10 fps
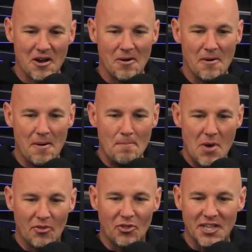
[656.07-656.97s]
a, a
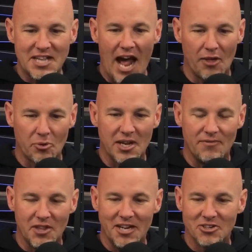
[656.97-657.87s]
monthly gathering
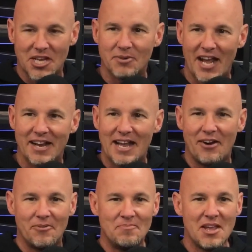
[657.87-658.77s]
of leaders, I would hand
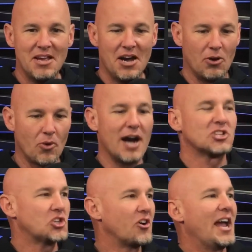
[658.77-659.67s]
out a
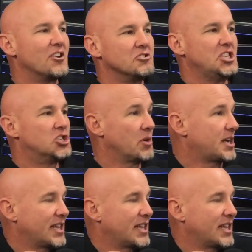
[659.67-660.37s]
Rockstar energy drink.